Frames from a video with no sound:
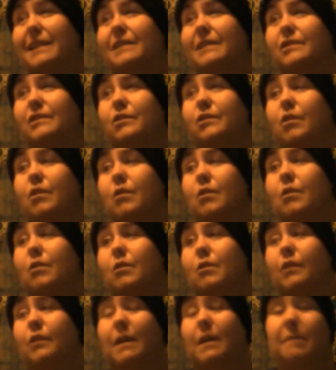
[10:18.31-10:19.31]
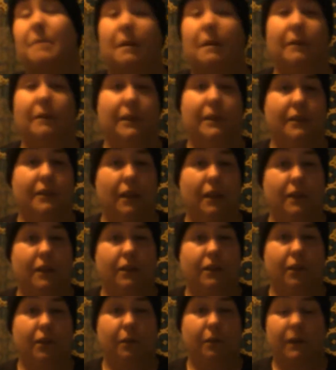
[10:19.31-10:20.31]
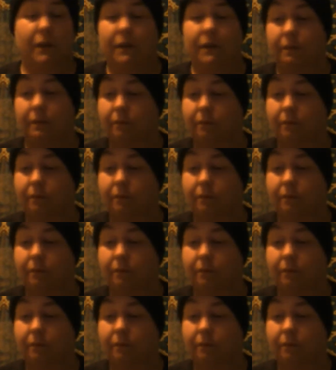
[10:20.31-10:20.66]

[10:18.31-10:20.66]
So that probably has a lot to do with it.